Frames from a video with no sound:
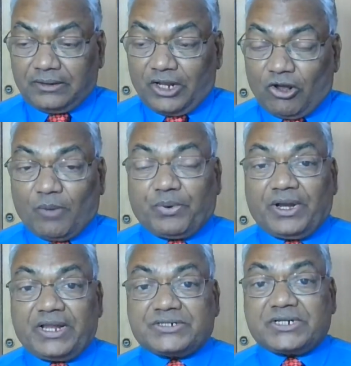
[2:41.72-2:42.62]
developed
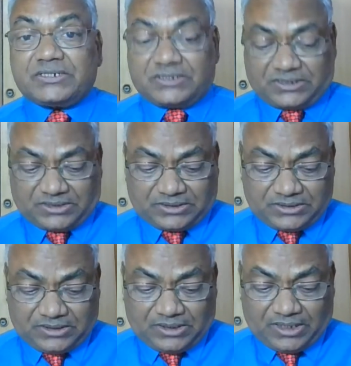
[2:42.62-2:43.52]
nations,
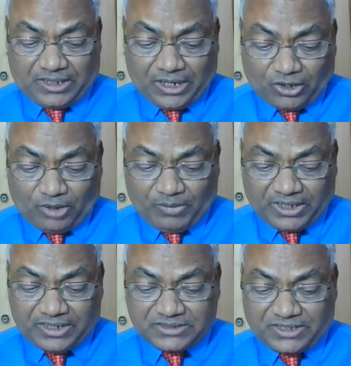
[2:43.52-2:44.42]

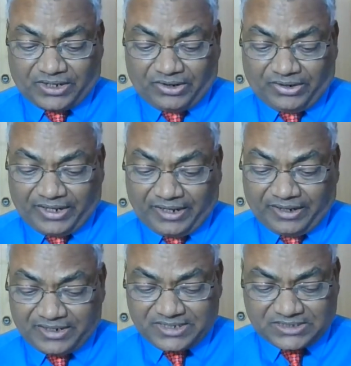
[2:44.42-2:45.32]
economic insecurity
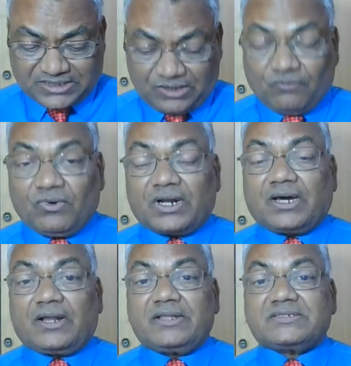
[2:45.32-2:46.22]
increases
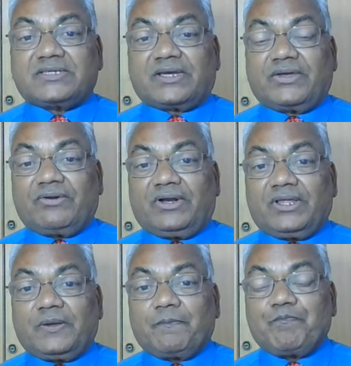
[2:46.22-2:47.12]
worker
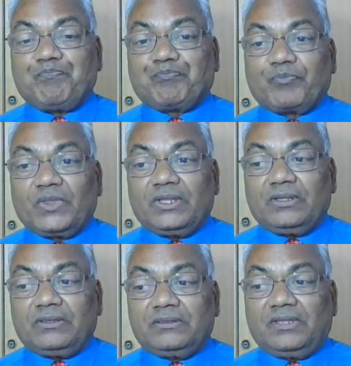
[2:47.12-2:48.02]
insecurity.
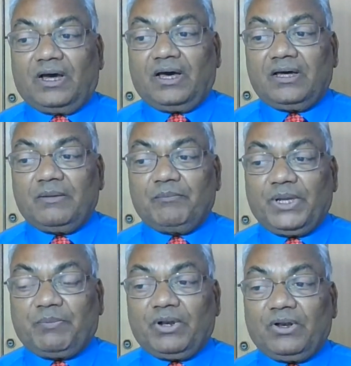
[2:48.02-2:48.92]
The
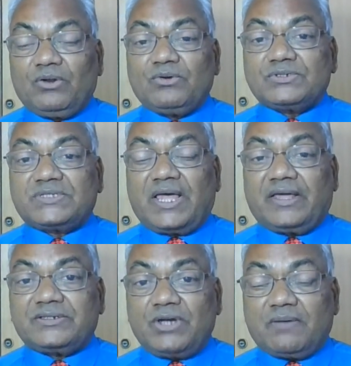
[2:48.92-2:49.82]
people lose
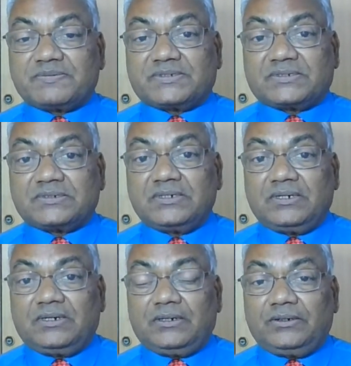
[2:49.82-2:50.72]
their jobs
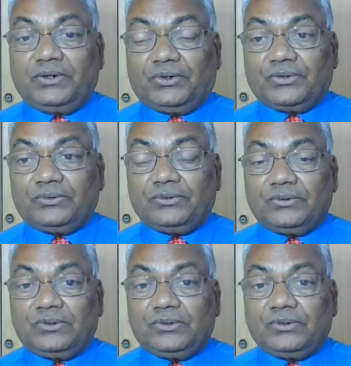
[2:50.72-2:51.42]
due to